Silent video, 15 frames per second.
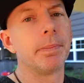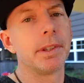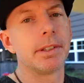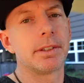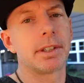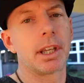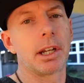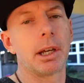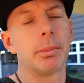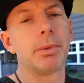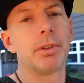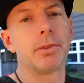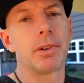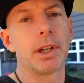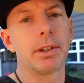set up
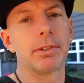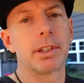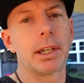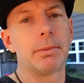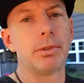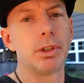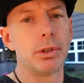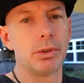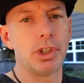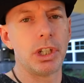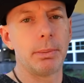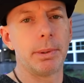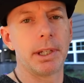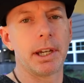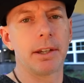to failsafe to
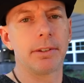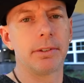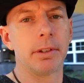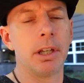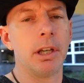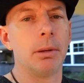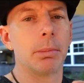GPS